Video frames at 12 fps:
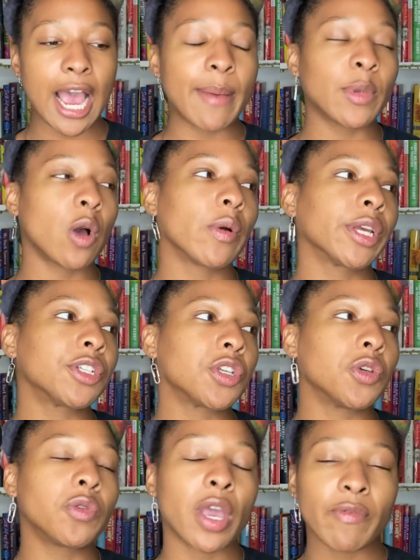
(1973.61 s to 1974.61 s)
I'm going
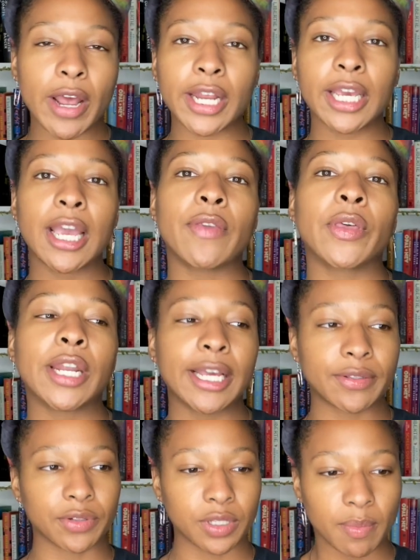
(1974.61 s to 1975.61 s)
to get ready and then
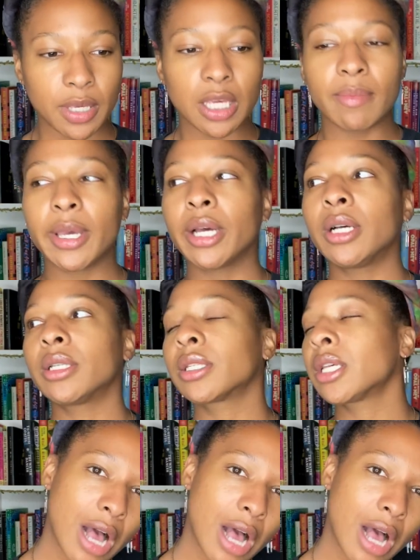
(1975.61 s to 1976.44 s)
answer some emails.